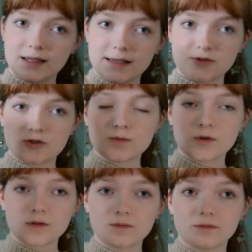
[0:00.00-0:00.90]
extra
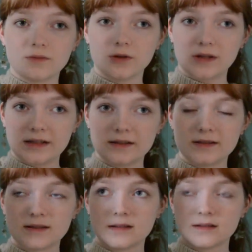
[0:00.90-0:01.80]
small, you need
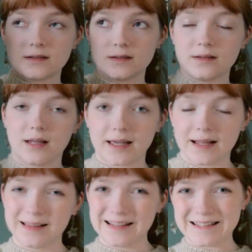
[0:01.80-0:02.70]
like
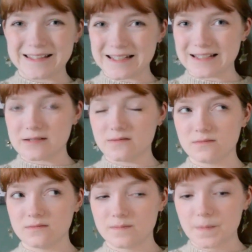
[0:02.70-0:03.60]
at least 6.
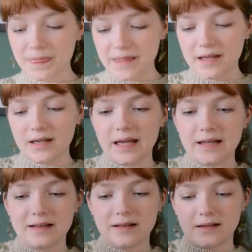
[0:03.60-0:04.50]

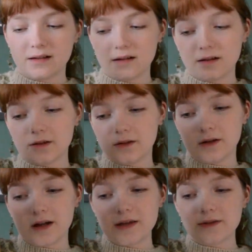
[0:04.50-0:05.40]
And like
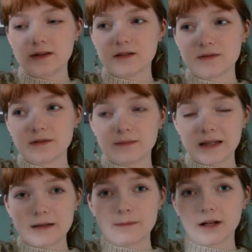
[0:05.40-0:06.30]
I even
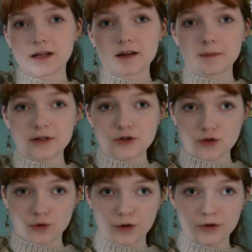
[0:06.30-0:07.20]
made the body a bit
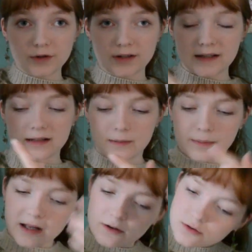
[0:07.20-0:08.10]
shorter than in the
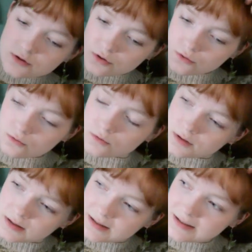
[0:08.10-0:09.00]
pattern, so
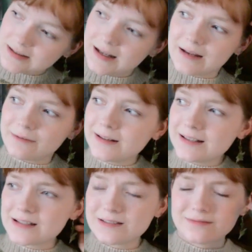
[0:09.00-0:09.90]
it
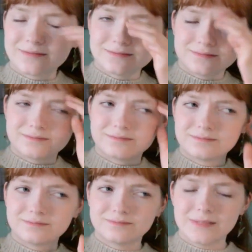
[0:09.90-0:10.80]
really
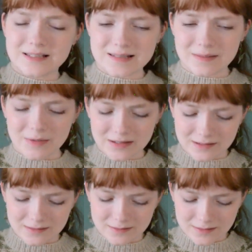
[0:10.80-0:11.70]
is a bit
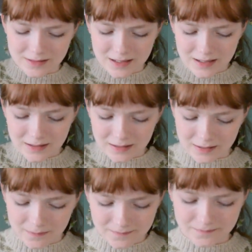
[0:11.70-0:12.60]
like,